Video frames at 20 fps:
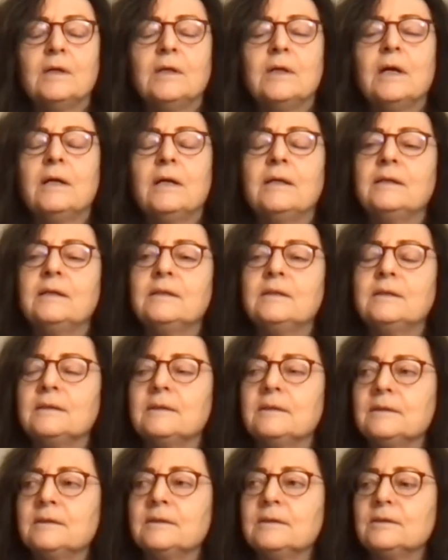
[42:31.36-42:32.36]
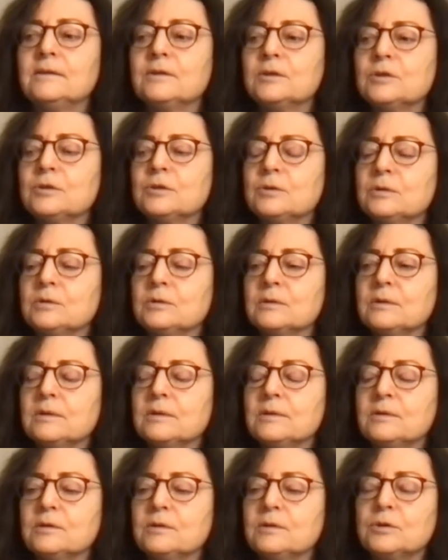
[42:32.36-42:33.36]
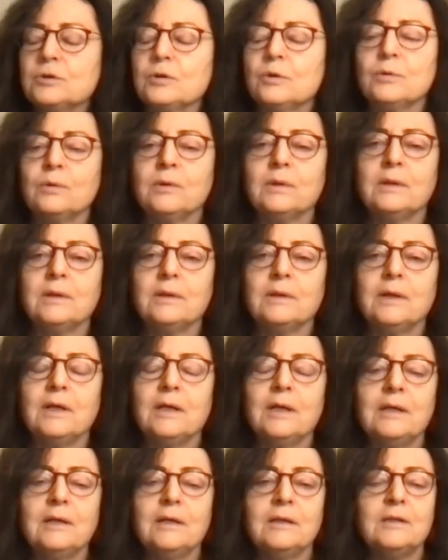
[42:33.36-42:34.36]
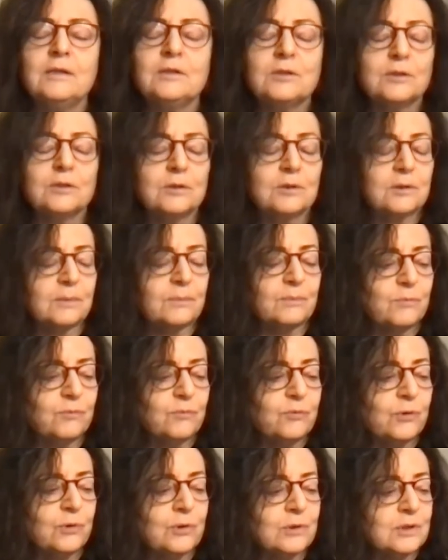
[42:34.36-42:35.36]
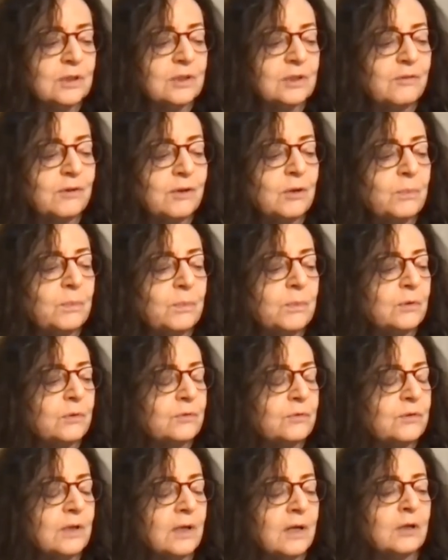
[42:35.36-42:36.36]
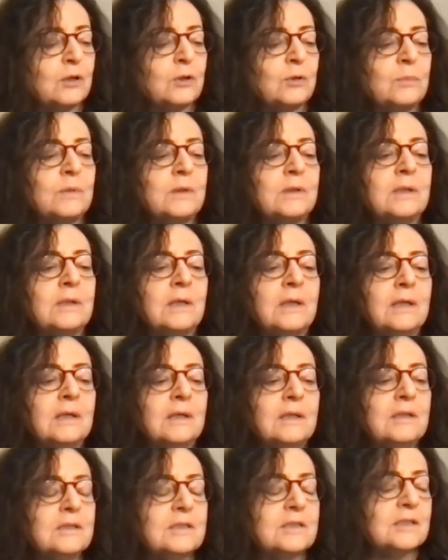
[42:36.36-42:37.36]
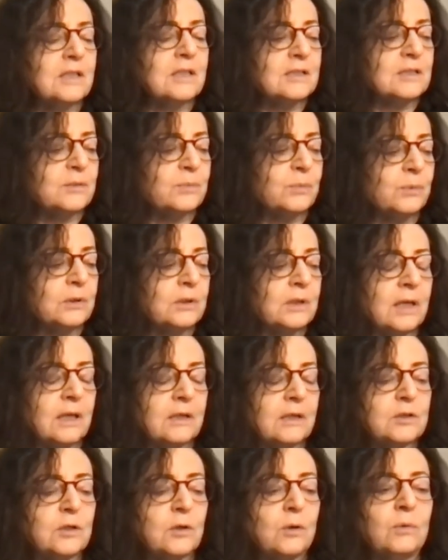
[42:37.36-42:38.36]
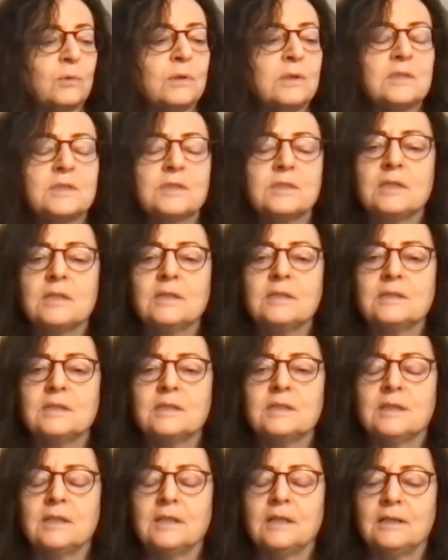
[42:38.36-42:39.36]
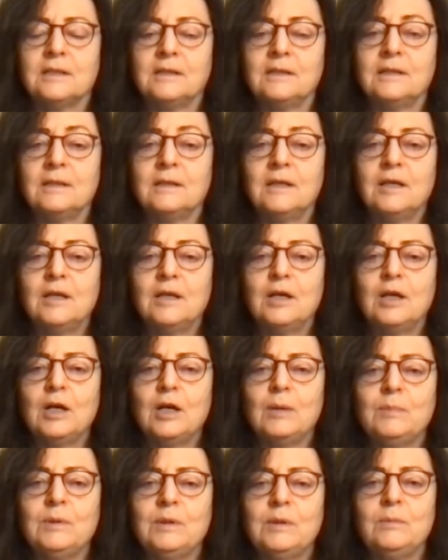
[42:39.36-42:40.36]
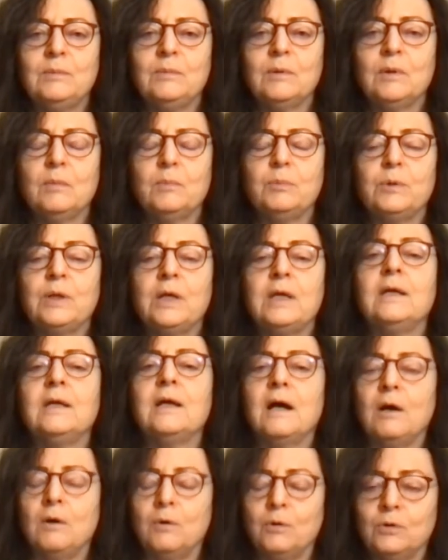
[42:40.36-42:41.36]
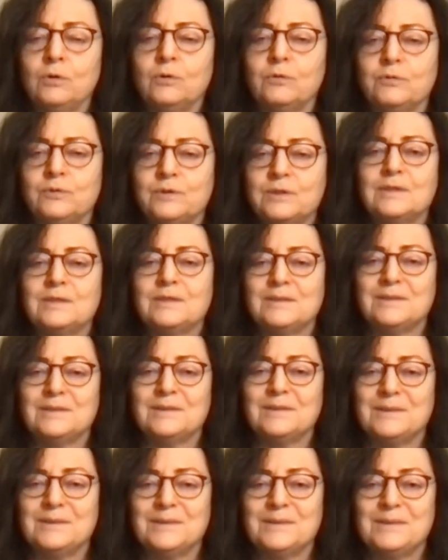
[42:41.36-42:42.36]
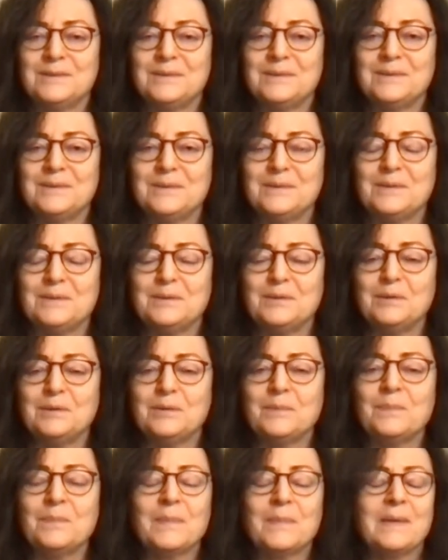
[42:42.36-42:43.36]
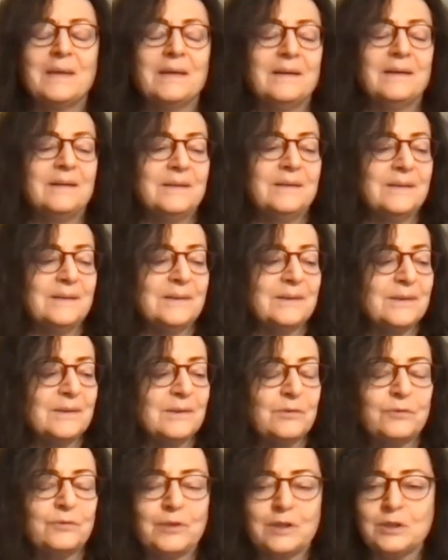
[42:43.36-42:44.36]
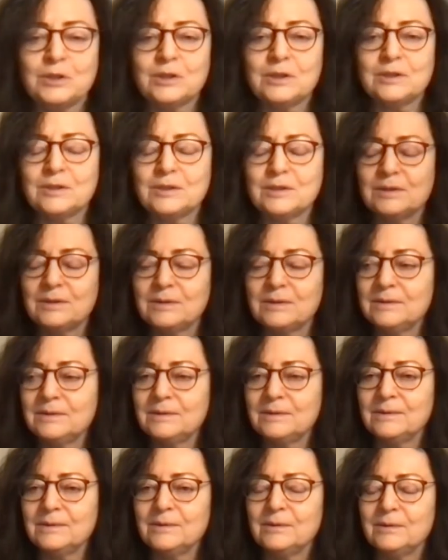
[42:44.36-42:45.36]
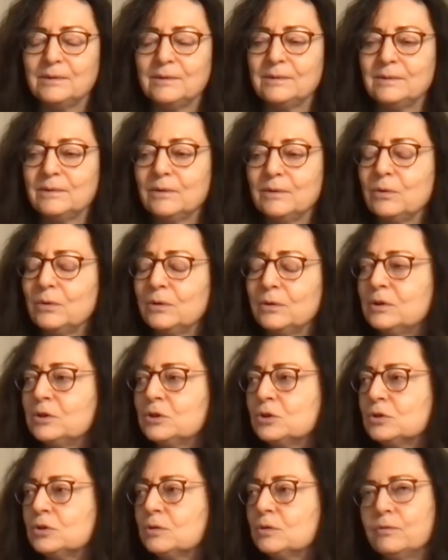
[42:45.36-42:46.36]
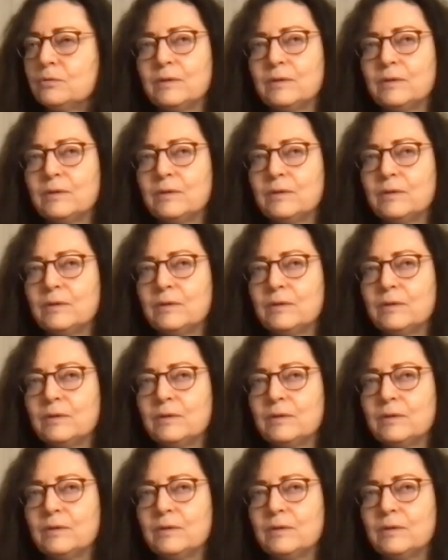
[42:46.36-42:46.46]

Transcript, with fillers: And uh, uh so, in his further development of the argument, he says what the only thing that can, I mean, break out of this uh, uh, uh, uh fascist uh, condition of